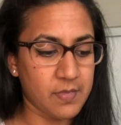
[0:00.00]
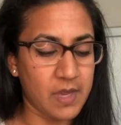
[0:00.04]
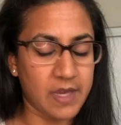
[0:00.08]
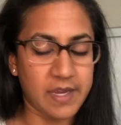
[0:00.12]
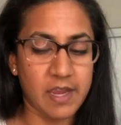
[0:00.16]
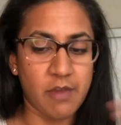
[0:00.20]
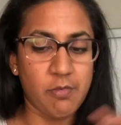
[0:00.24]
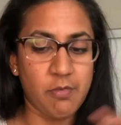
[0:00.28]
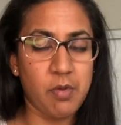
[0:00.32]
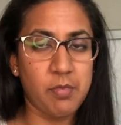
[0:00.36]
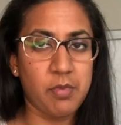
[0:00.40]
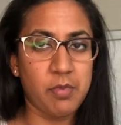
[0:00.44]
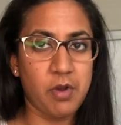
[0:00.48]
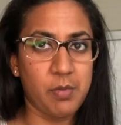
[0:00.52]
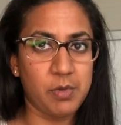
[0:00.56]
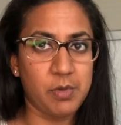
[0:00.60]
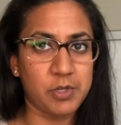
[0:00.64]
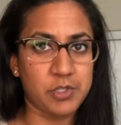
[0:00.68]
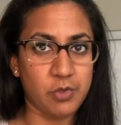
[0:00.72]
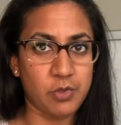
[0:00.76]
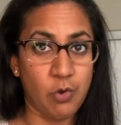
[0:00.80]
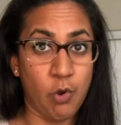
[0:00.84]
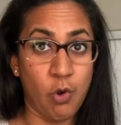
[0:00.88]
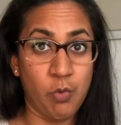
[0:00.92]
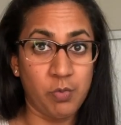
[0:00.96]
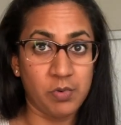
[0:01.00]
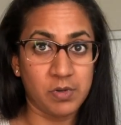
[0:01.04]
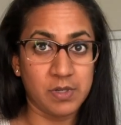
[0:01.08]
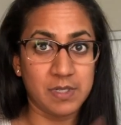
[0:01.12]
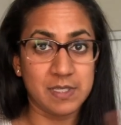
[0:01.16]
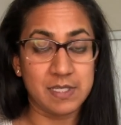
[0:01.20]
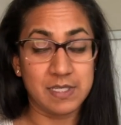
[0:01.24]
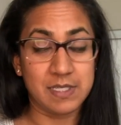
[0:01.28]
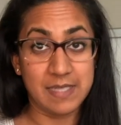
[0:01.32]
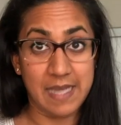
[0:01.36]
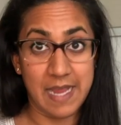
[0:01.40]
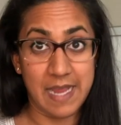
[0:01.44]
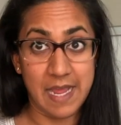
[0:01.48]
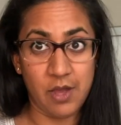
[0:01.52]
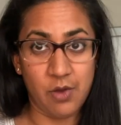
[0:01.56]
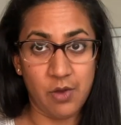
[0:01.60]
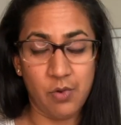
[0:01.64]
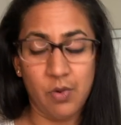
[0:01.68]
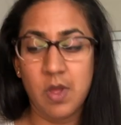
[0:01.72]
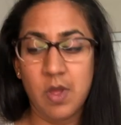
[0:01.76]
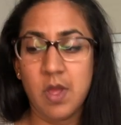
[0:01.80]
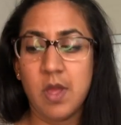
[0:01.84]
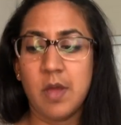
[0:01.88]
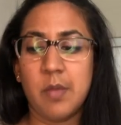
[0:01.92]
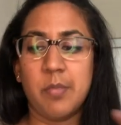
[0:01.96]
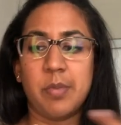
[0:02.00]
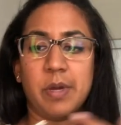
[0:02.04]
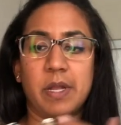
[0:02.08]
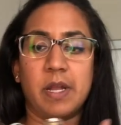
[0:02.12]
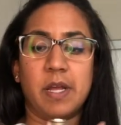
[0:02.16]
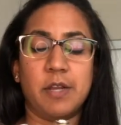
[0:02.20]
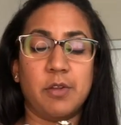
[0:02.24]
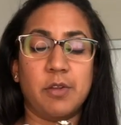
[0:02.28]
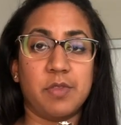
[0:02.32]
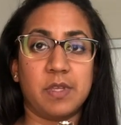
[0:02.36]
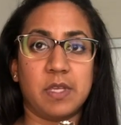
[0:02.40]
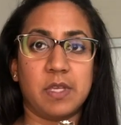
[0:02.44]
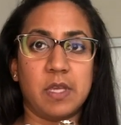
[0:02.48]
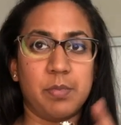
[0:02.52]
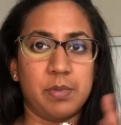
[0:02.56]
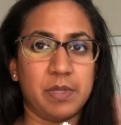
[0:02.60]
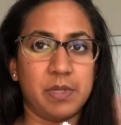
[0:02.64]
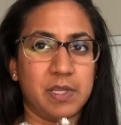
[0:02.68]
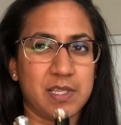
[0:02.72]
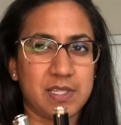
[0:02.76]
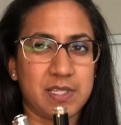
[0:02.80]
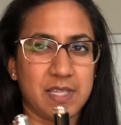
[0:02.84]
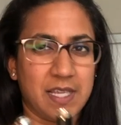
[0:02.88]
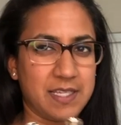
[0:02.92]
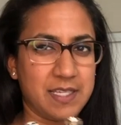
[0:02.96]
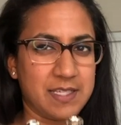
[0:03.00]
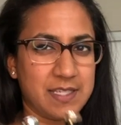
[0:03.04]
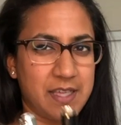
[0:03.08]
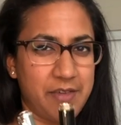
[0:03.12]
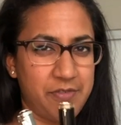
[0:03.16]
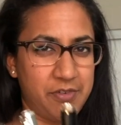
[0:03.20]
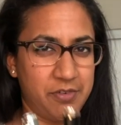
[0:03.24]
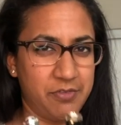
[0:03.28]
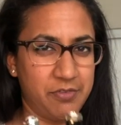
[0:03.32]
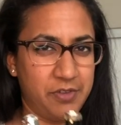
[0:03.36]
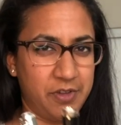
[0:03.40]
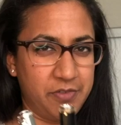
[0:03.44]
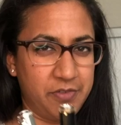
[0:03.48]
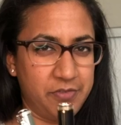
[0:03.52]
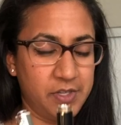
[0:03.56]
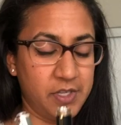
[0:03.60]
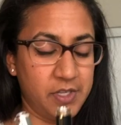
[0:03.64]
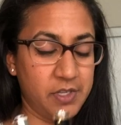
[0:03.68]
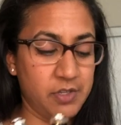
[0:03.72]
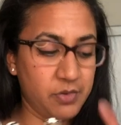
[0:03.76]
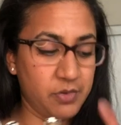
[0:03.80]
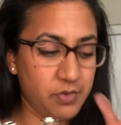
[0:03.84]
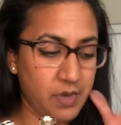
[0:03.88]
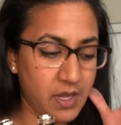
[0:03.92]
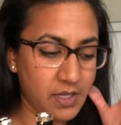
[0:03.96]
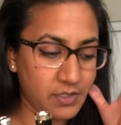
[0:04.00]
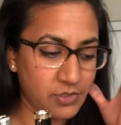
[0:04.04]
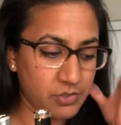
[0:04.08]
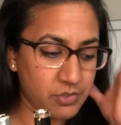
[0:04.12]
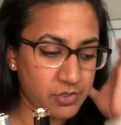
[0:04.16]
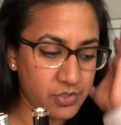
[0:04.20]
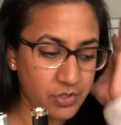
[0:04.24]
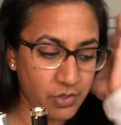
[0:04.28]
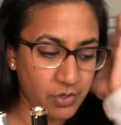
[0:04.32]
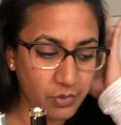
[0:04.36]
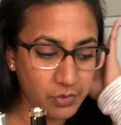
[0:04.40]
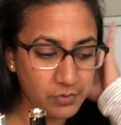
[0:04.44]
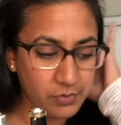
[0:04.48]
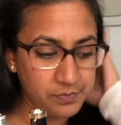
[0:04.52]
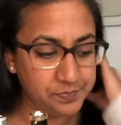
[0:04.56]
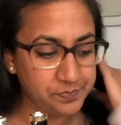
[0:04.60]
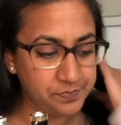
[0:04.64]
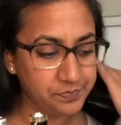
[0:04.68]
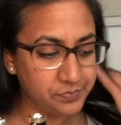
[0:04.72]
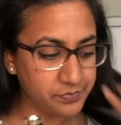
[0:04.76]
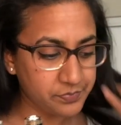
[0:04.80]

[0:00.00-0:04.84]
can't remember how much the Homer is now, but I know the Kipling is like 750 US or so.